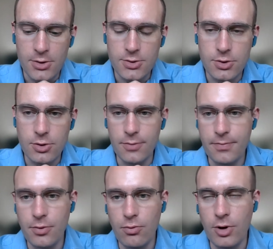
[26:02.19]

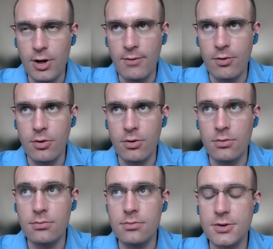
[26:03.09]
So
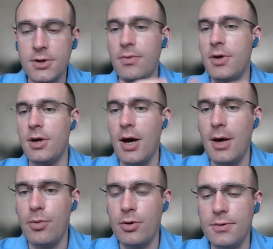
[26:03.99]
whenever something
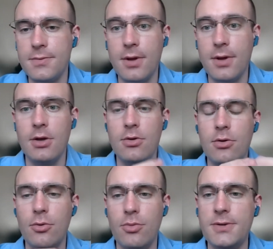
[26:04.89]
happens,
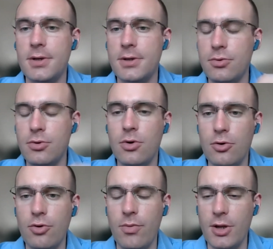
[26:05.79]
then the business would go
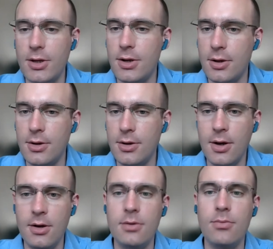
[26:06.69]
dramatically
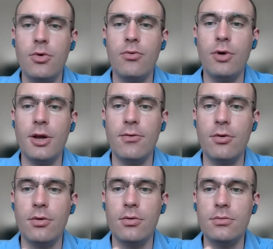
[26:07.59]
down. But
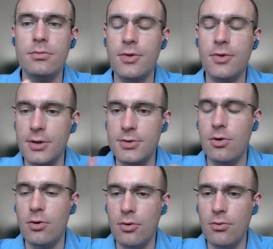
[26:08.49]
whenever things
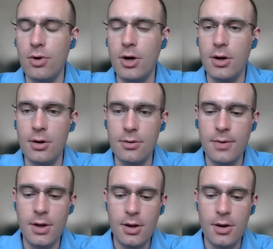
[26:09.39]
go well,
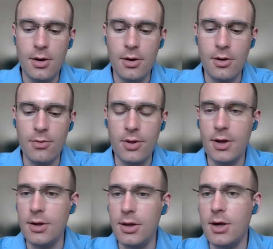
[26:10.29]

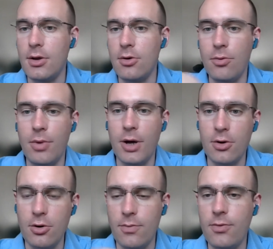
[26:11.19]
then it can go back
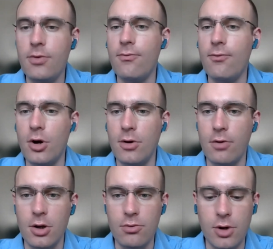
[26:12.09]
up very,
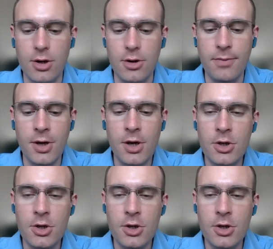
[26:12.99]
very quickly.